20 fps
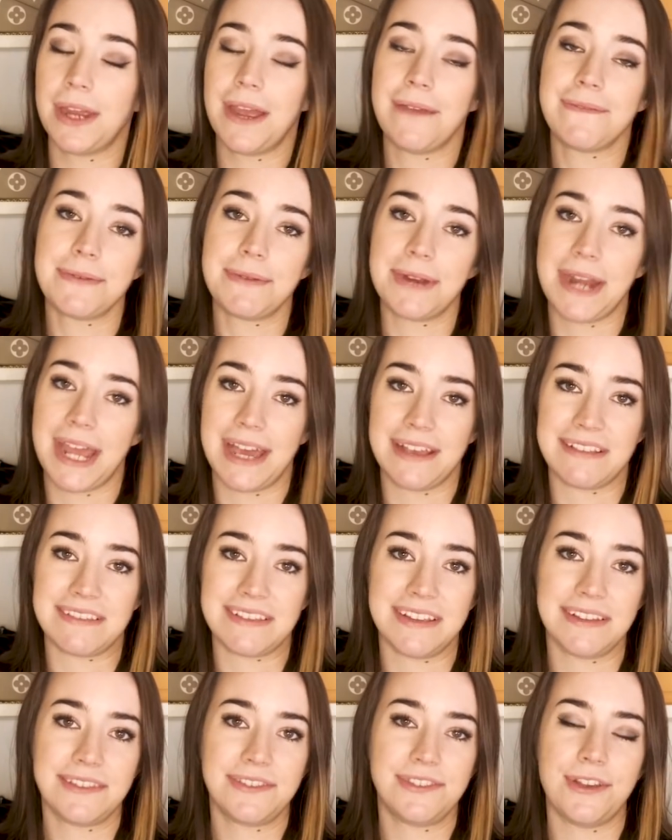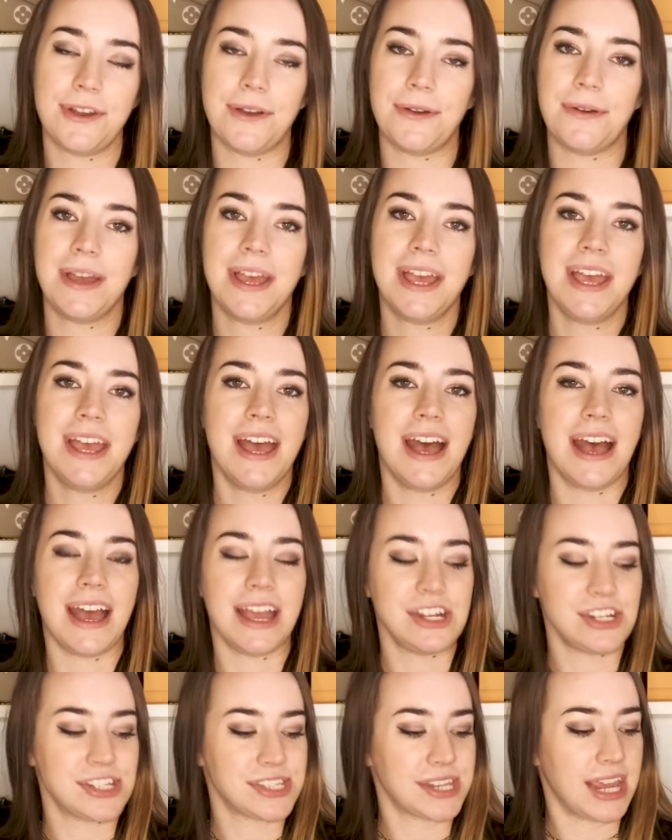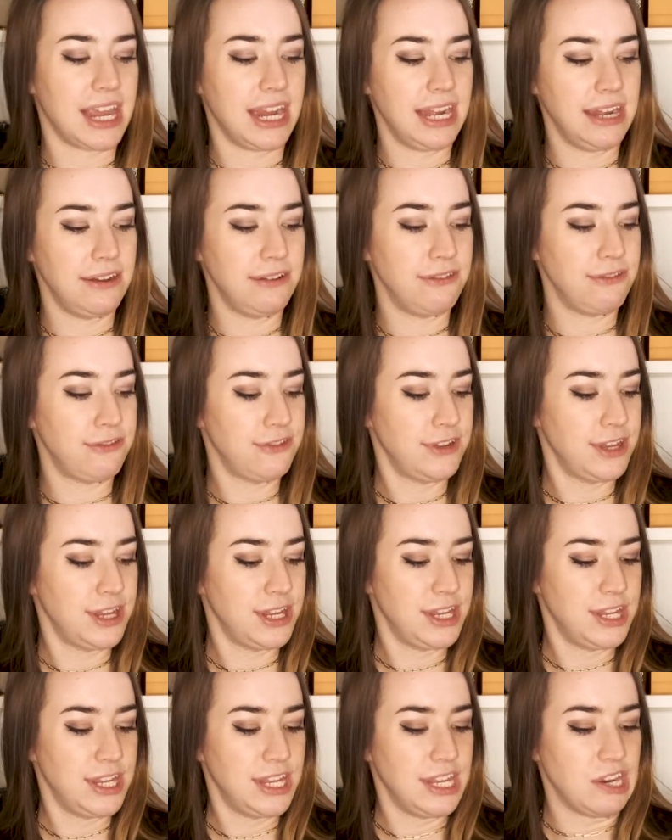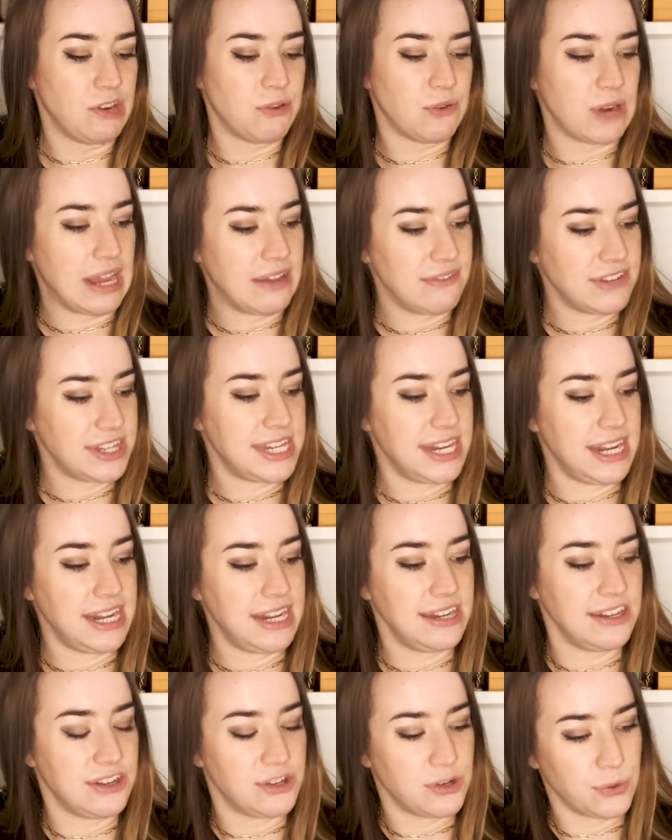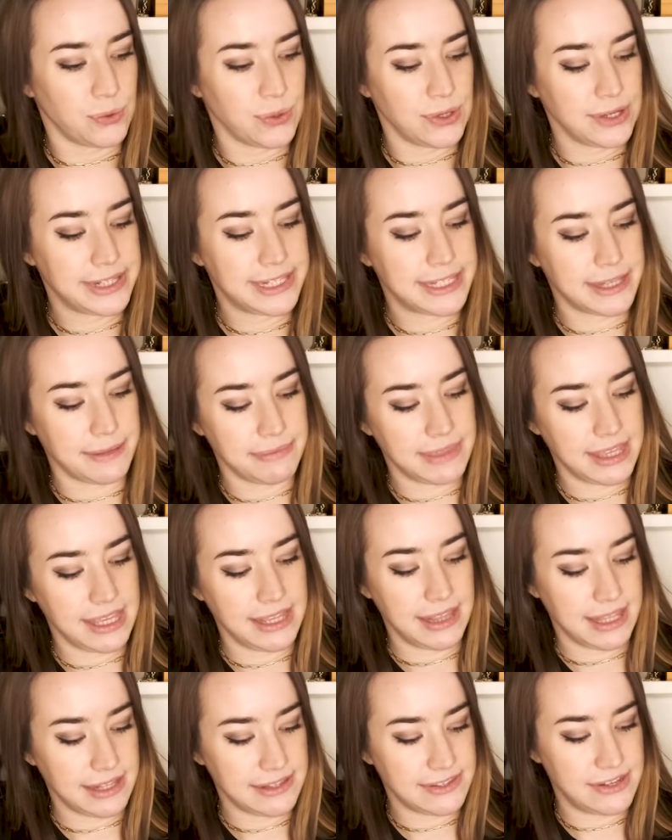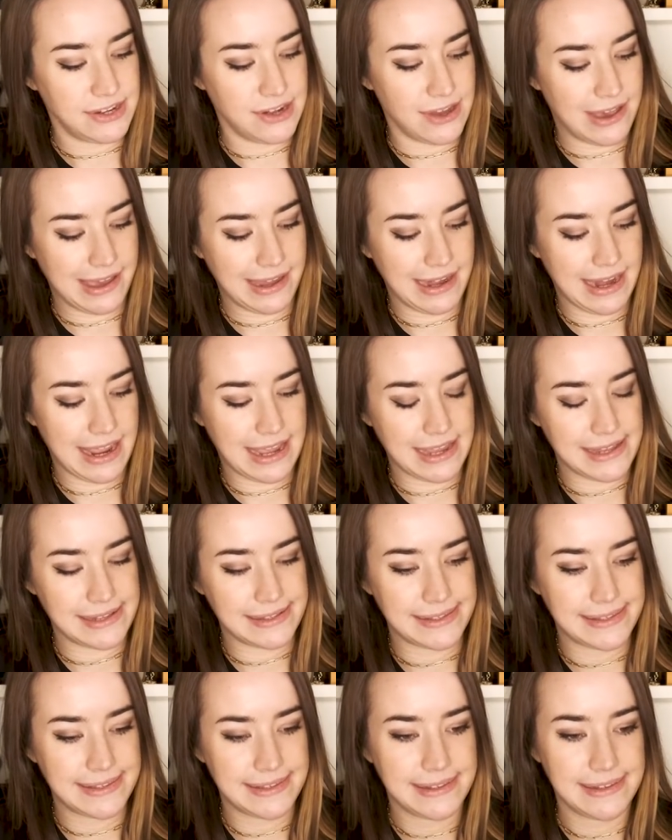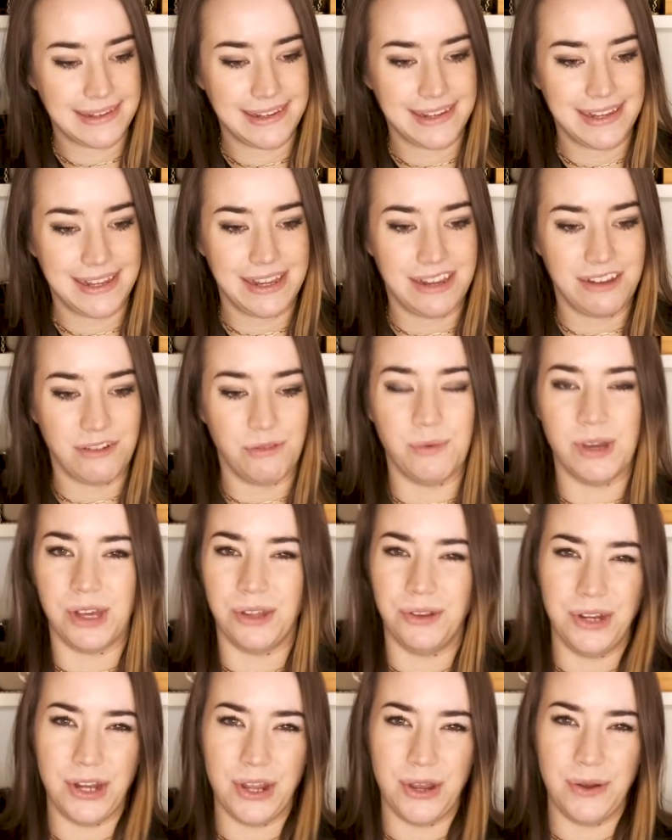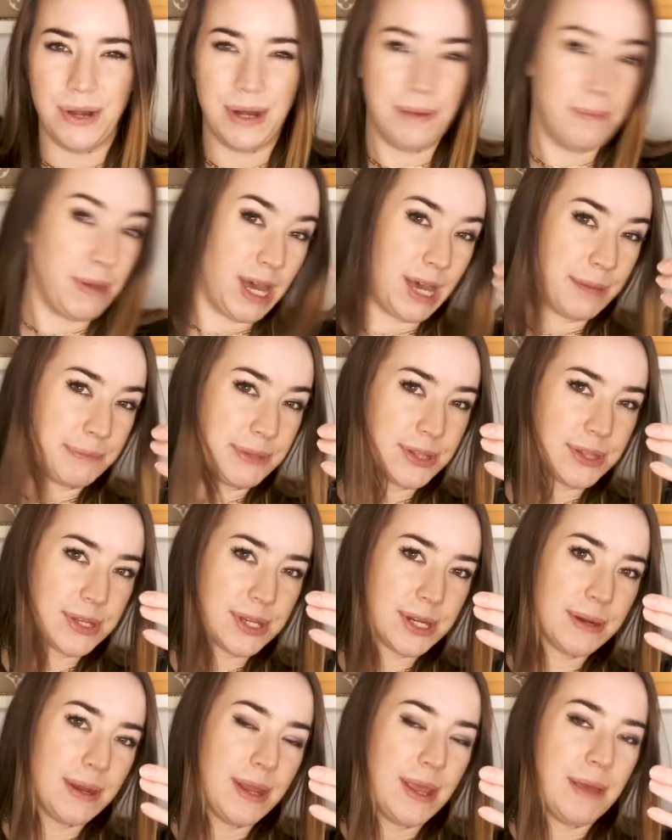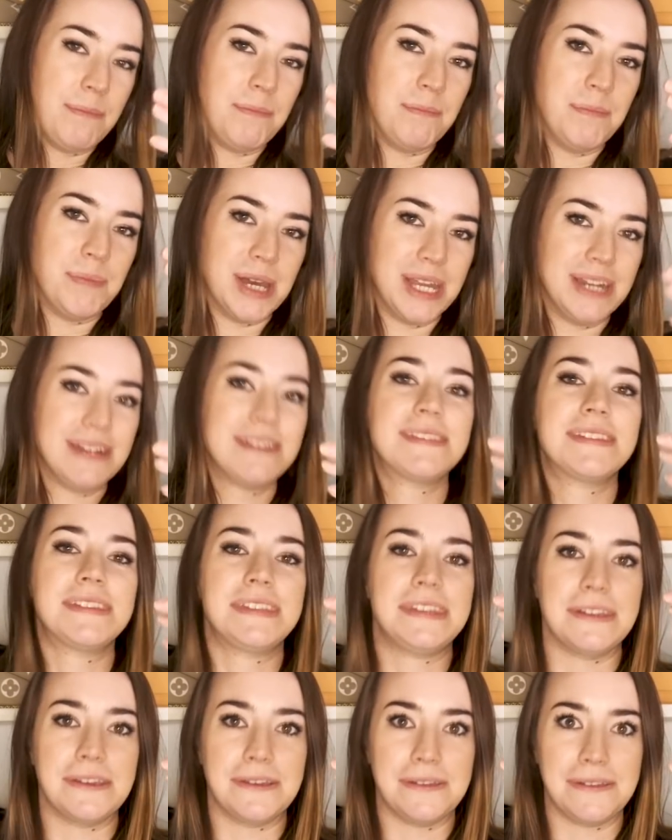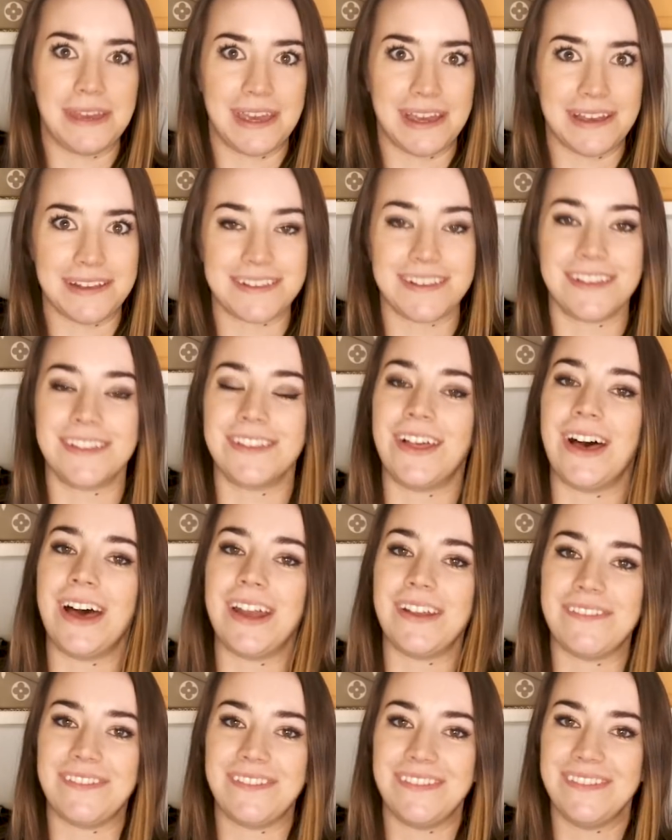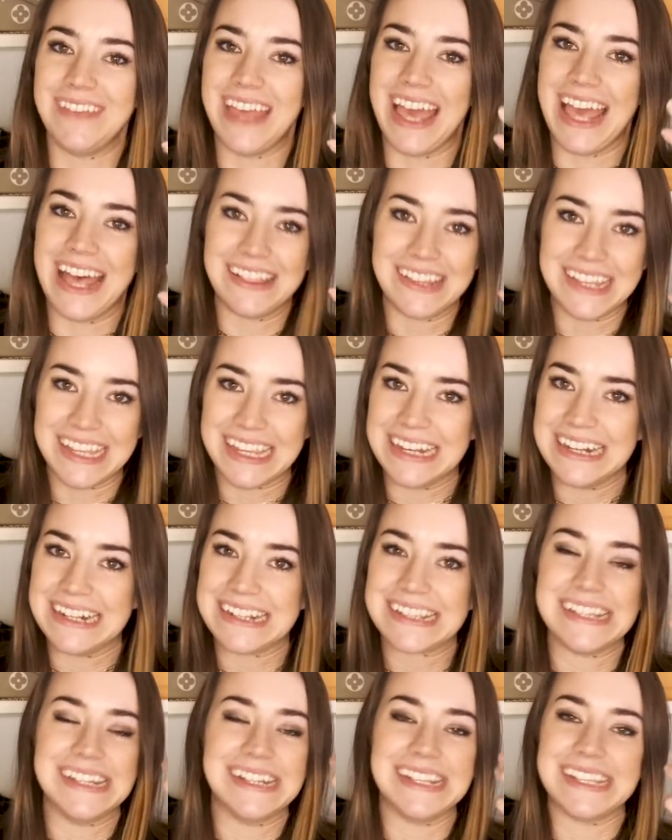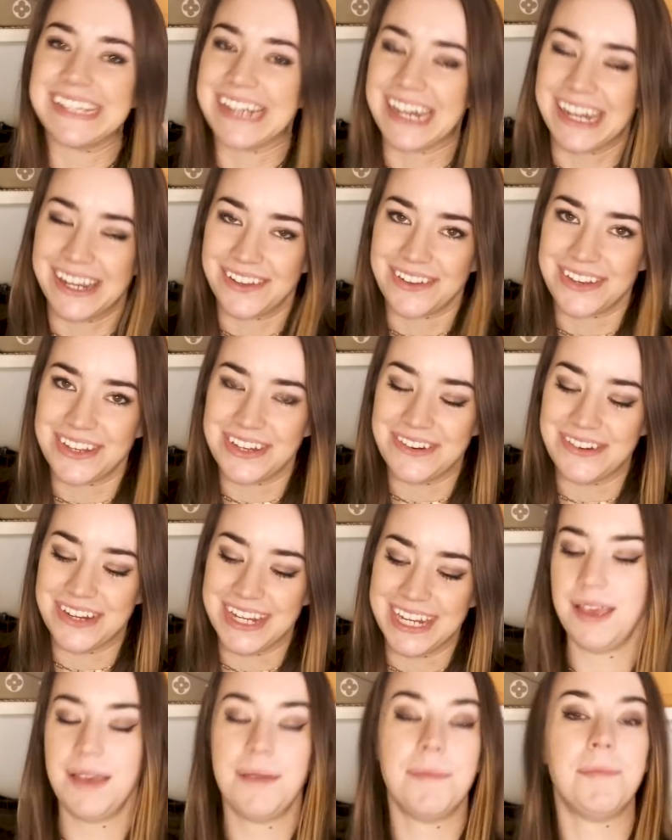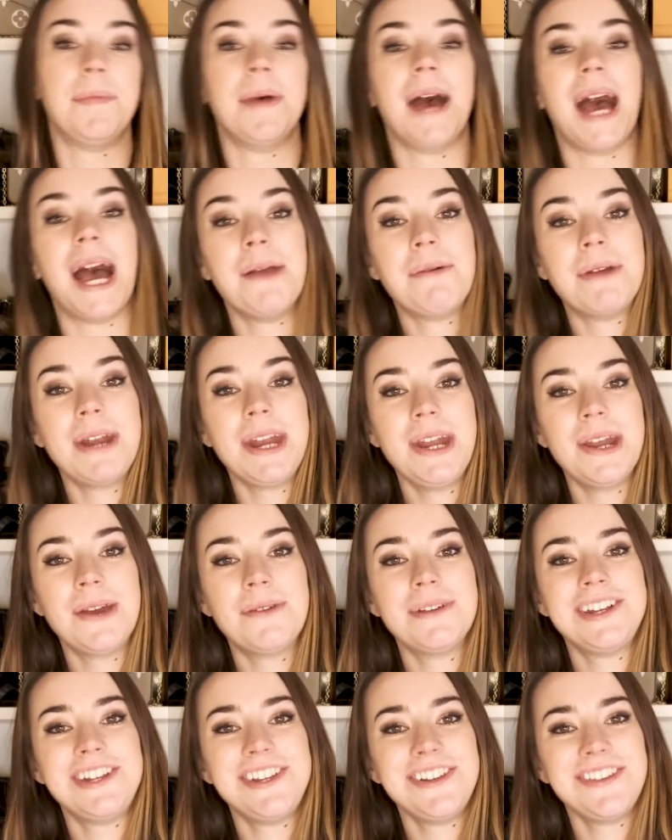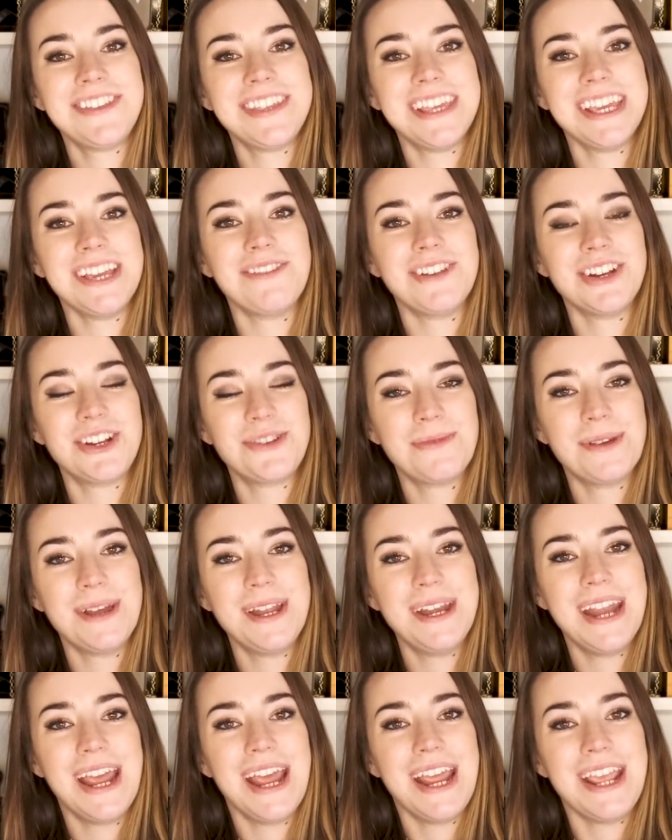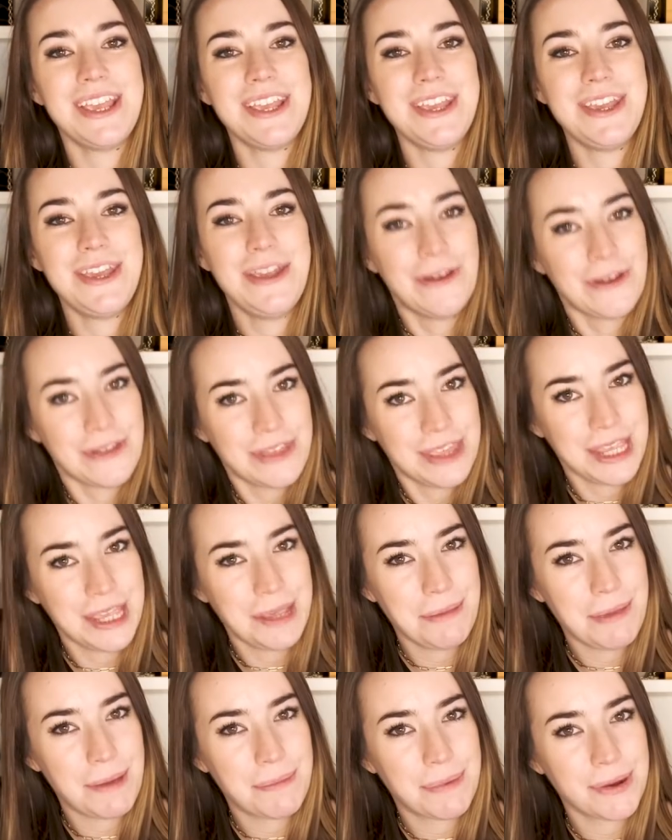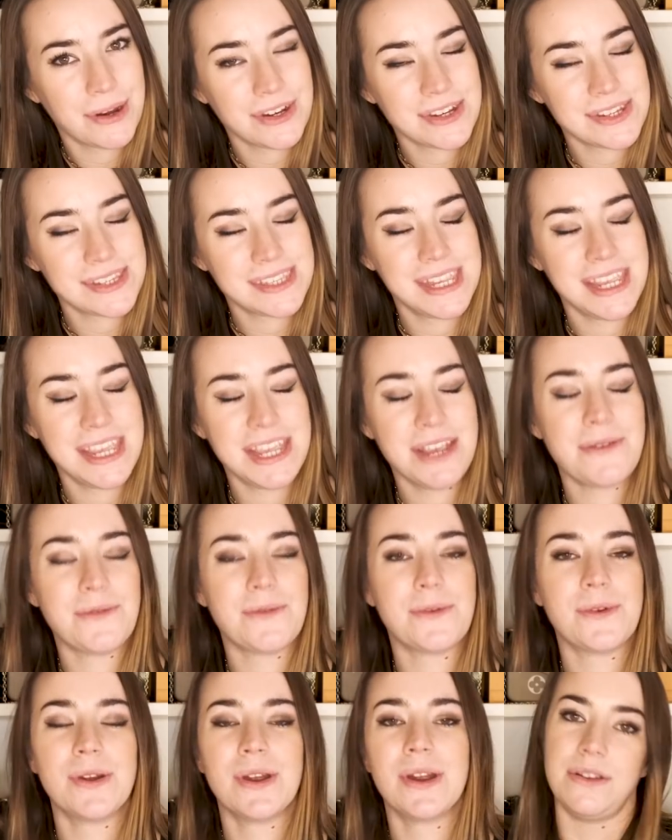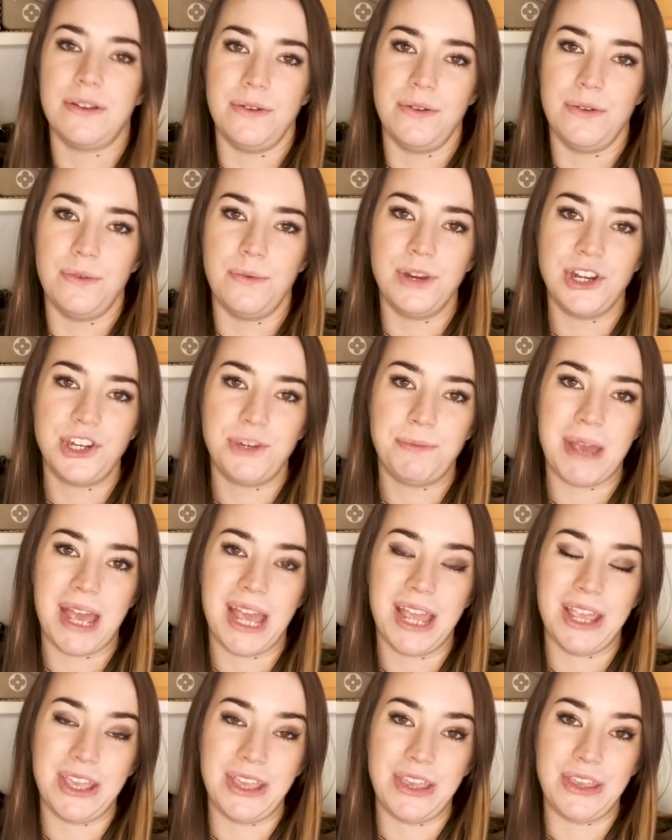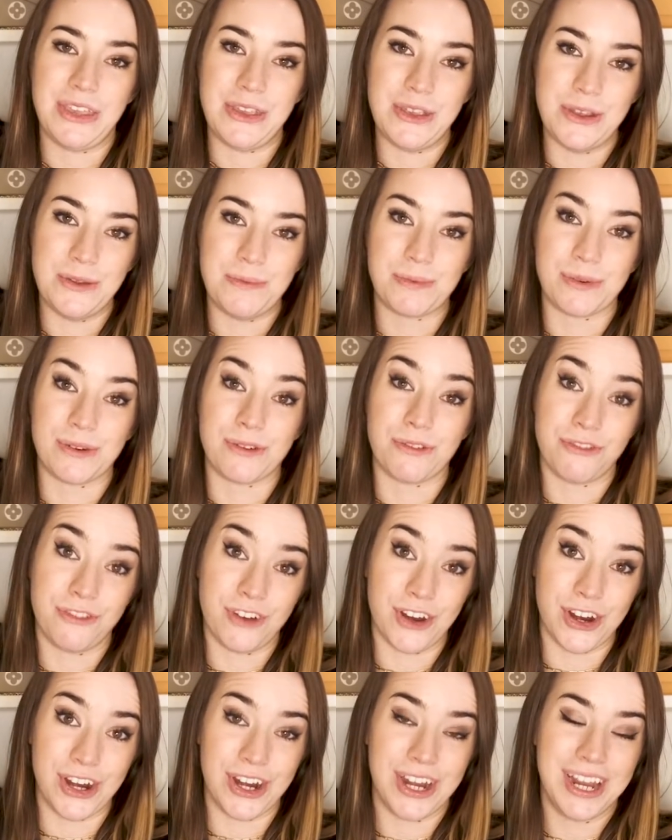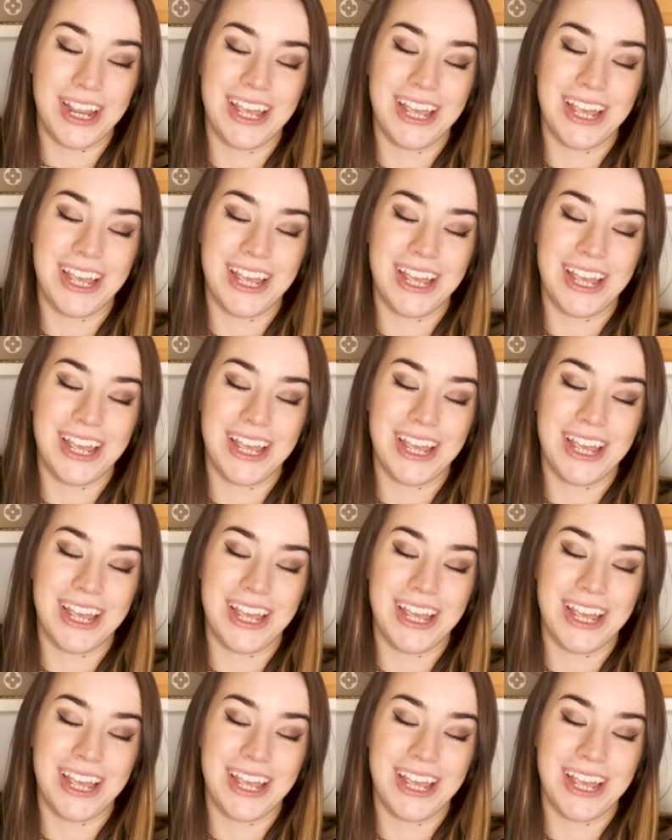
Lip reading: Everyone has it. So I just kind of gravitate towards something that's not as well known and popular, but still has a lot of elegance and style to it. But I want to know what you think, which one you're thinking about purchasing or which bag you prefer.